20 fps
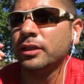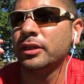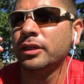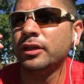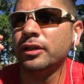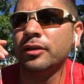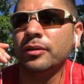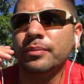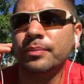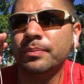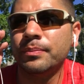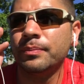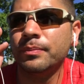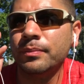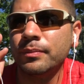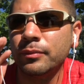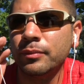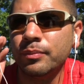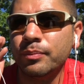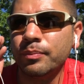You know,
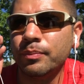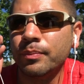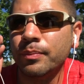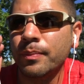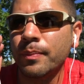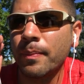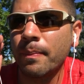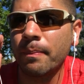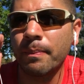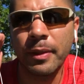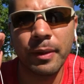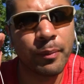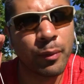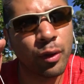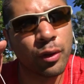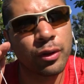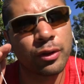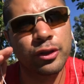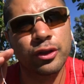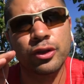the
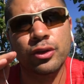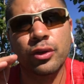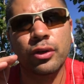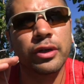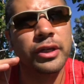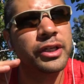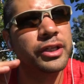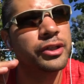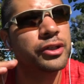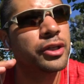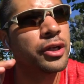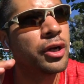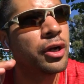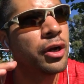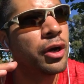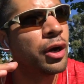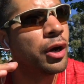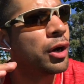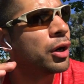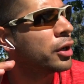moral of the story is
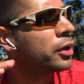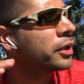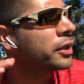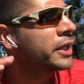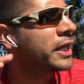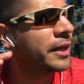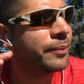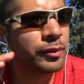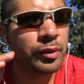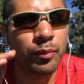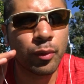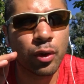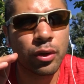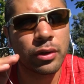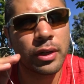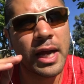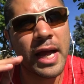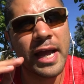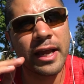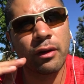keep the
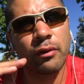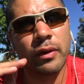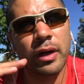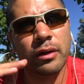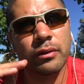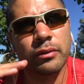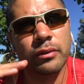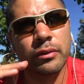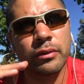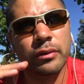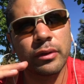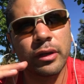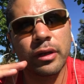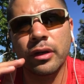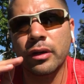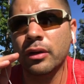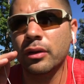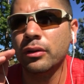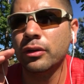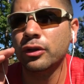moral high ground. You
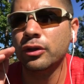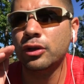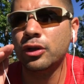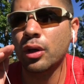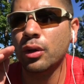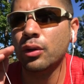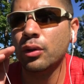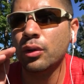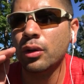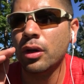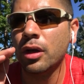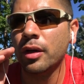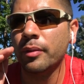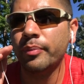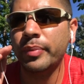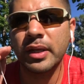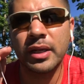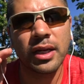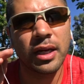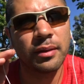know, don't
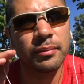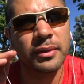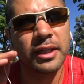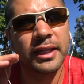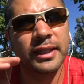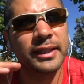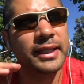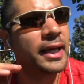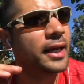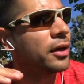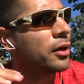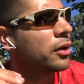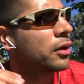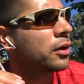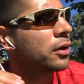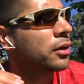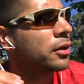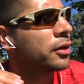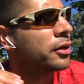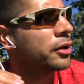become like they
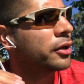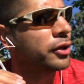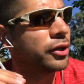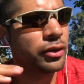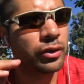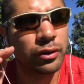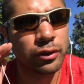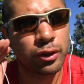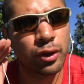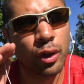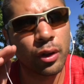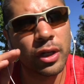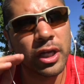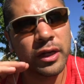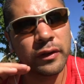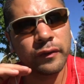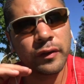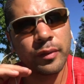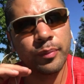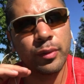are. You know, don't
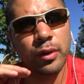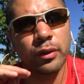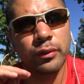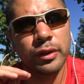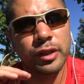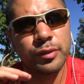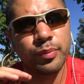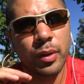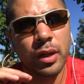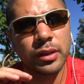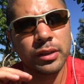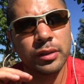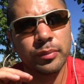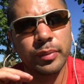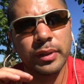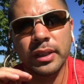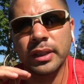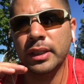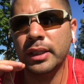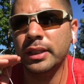give up your
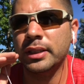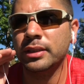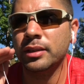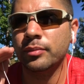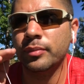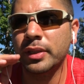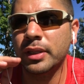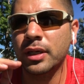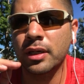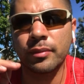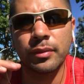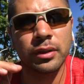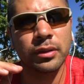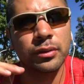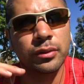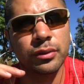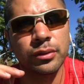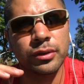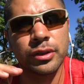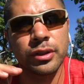responsibilities and become a
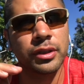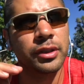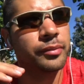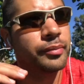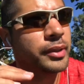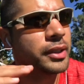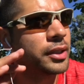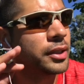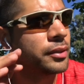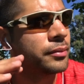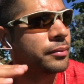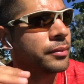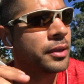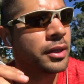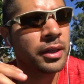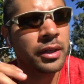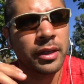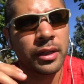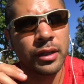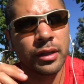loser and become
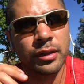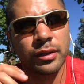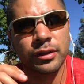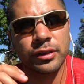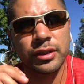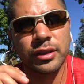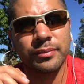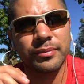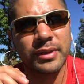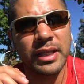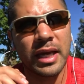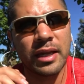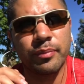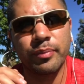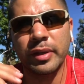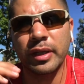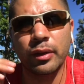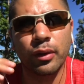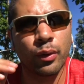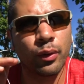you know, some
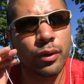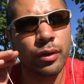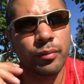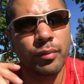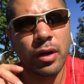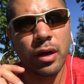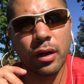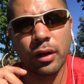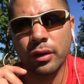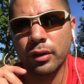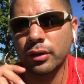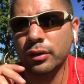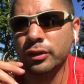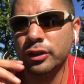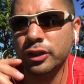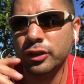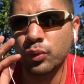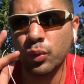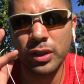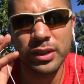deadbeat whoremonger who
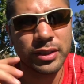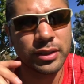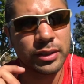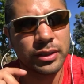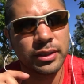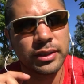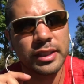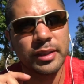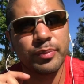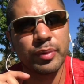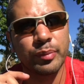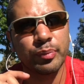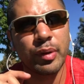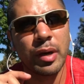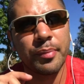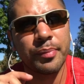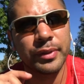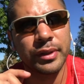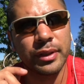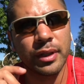just wants to sleep and
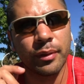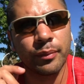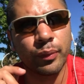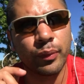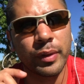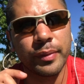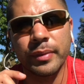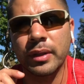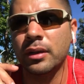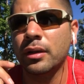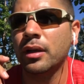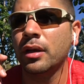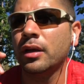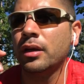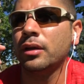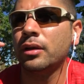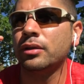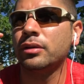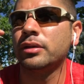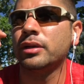pump and dump women.
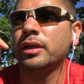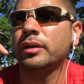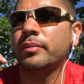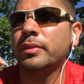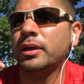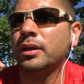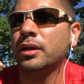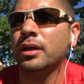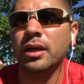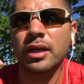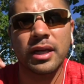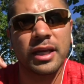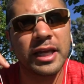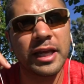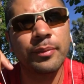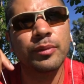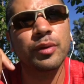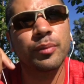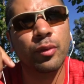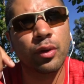You know what I mean?
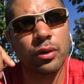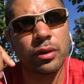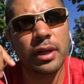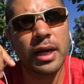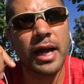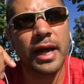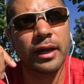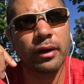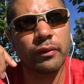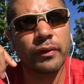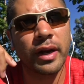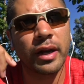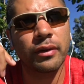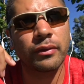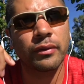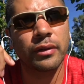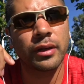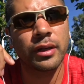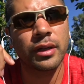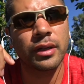Keep the moral high
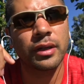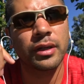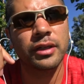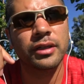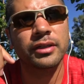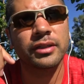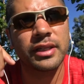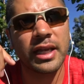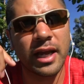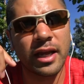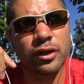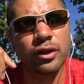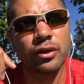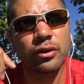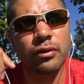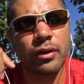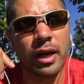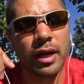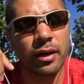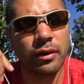ground, stand your
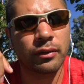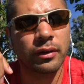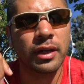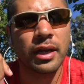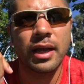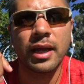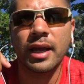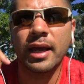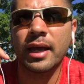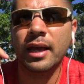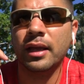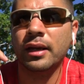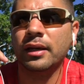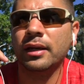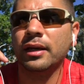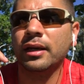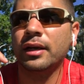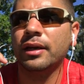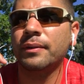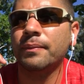ground,
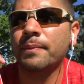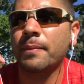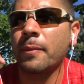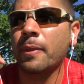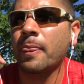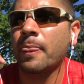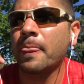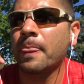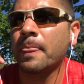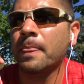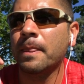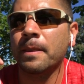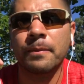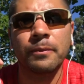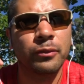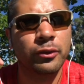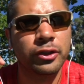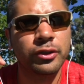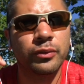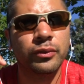and uh,
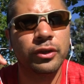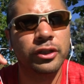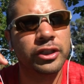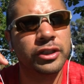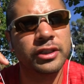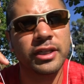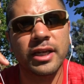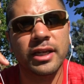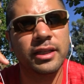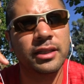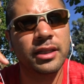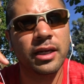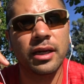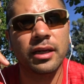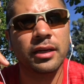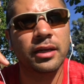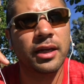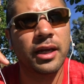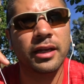we'll, we'll, just get it done.